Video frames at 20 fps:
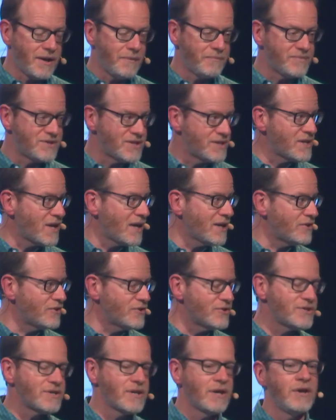
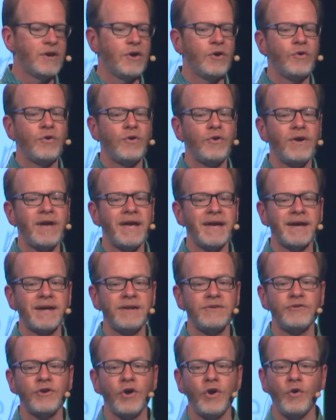designers,
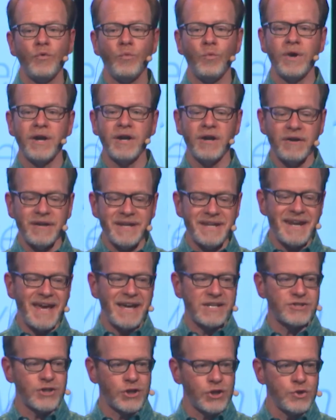and we're in
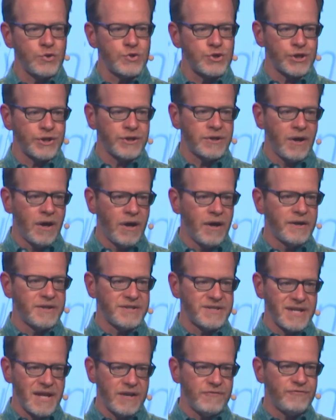execution on a
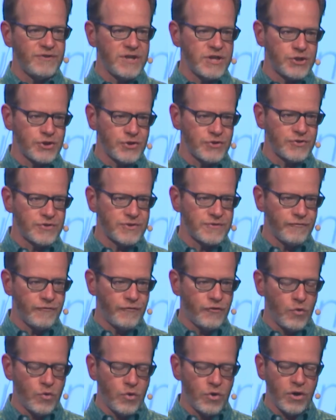set of features
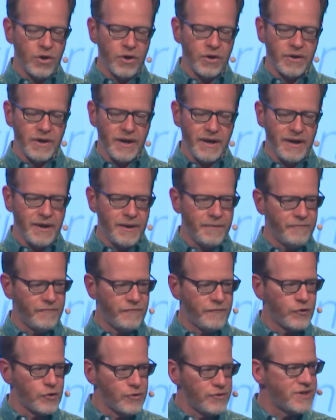for
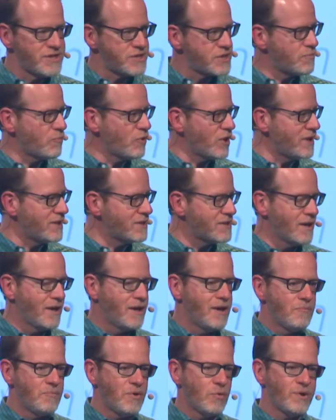this sprint,
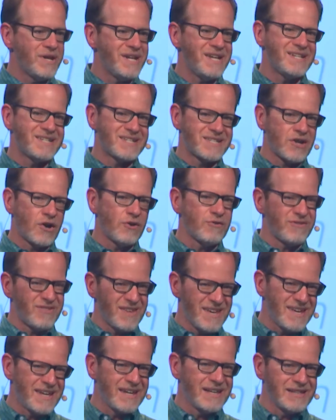but we need to start
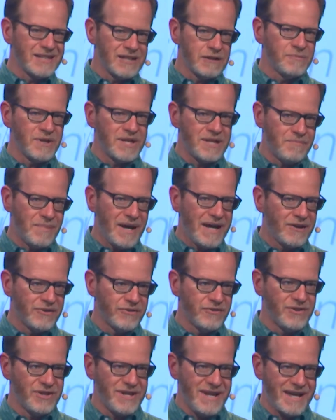thinking a little bit
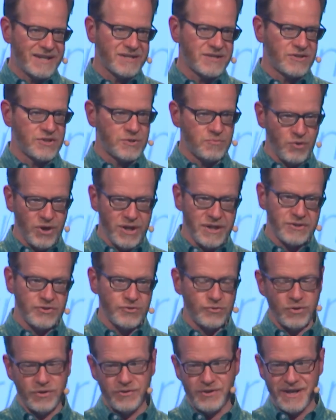about the next sprint
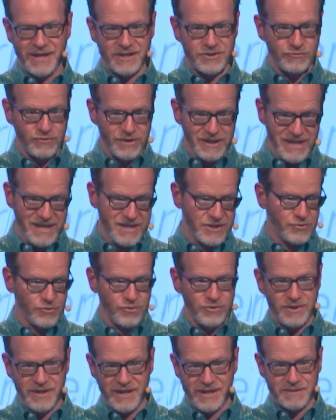or the next release or
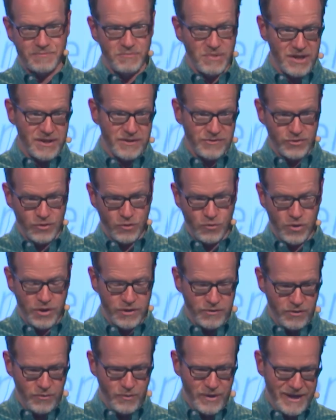the next month or quarter
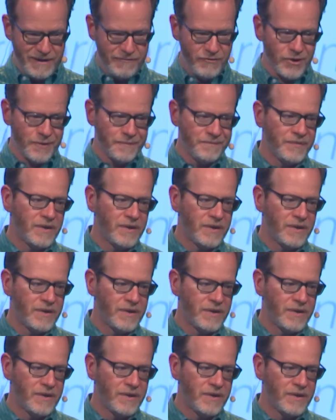or whatever,